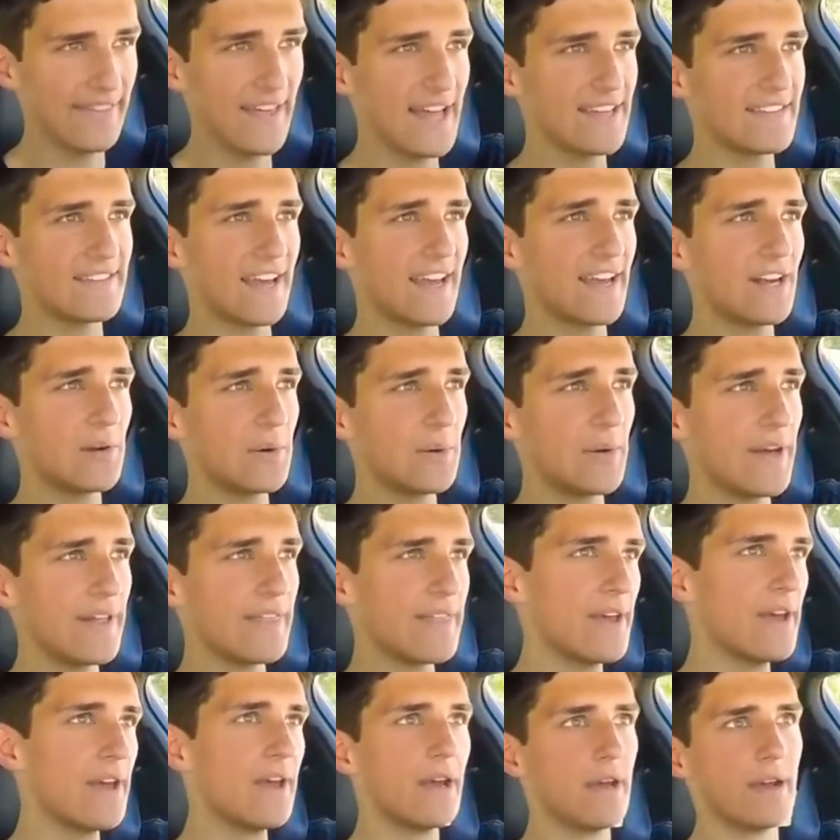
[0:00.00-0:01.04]
that title with
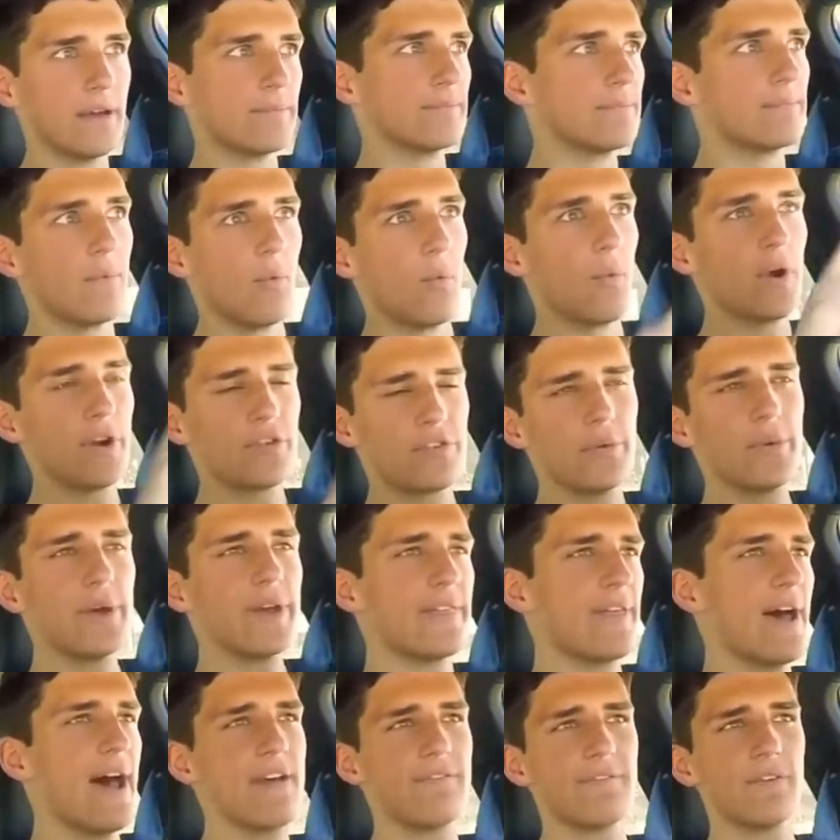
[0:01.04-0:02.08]
works
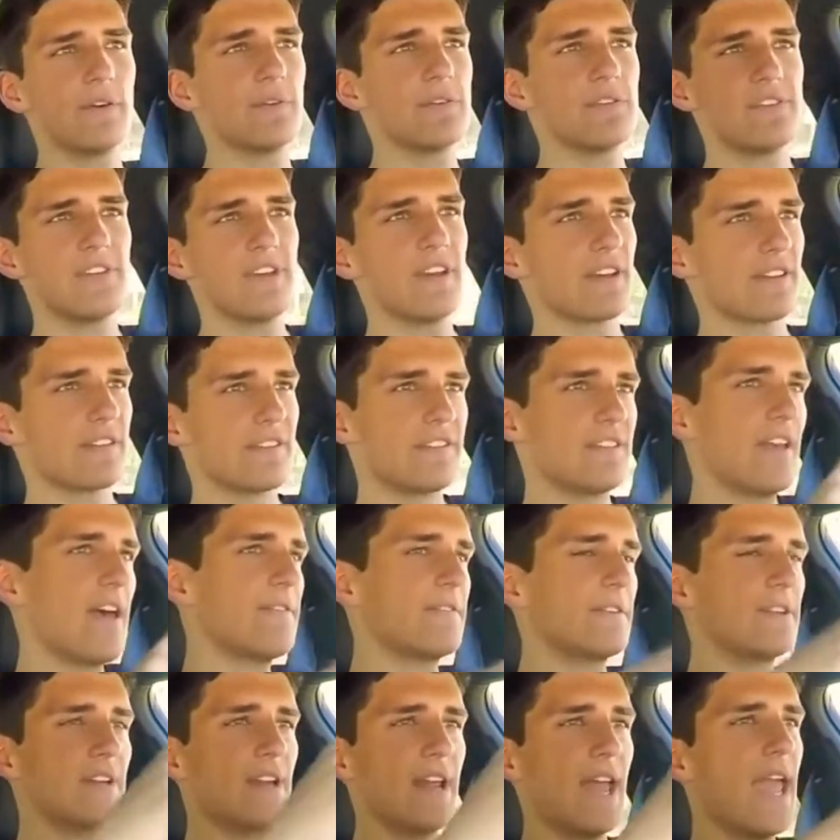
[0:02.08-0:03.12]
with iPhone 6,
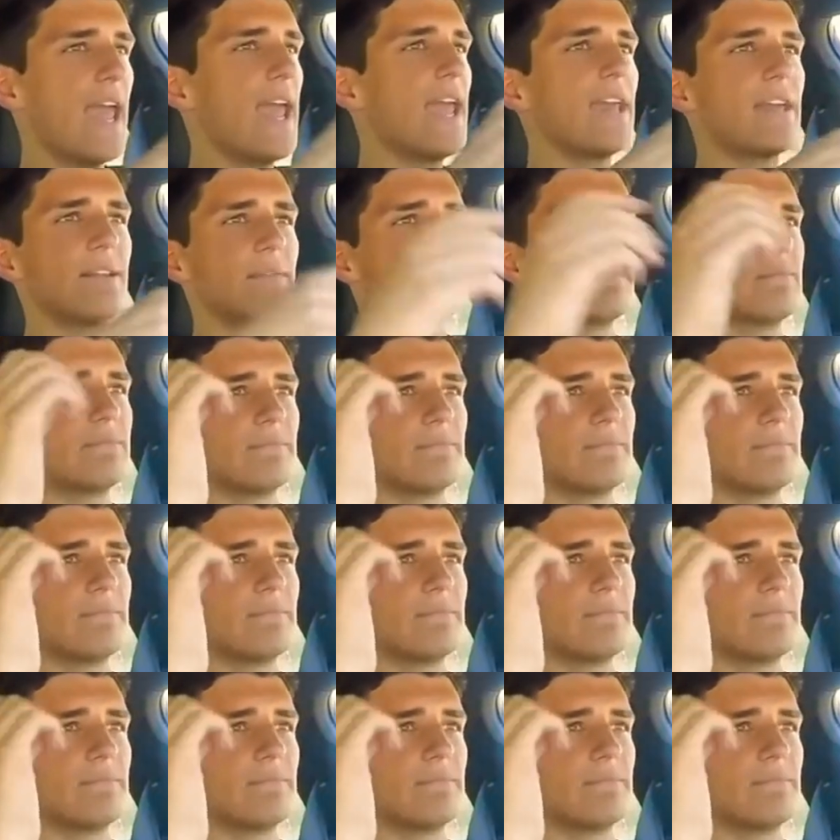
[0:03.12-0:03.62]
7, 8,